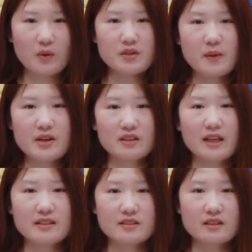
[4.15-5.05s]
We
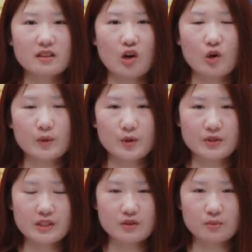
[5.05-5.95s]
specialize in the
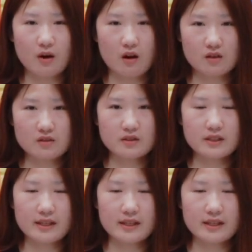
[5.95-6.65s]
commercial diesel parts,